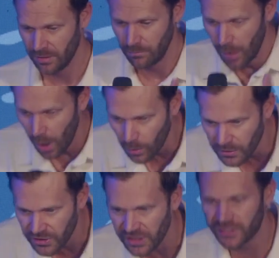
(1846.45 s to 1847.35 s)

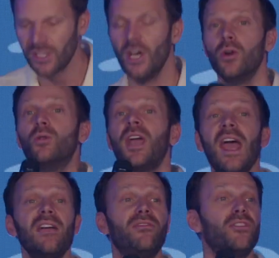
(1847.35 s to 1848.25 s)
Moses, who
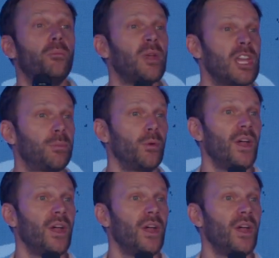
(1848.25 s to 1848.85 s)
gave the people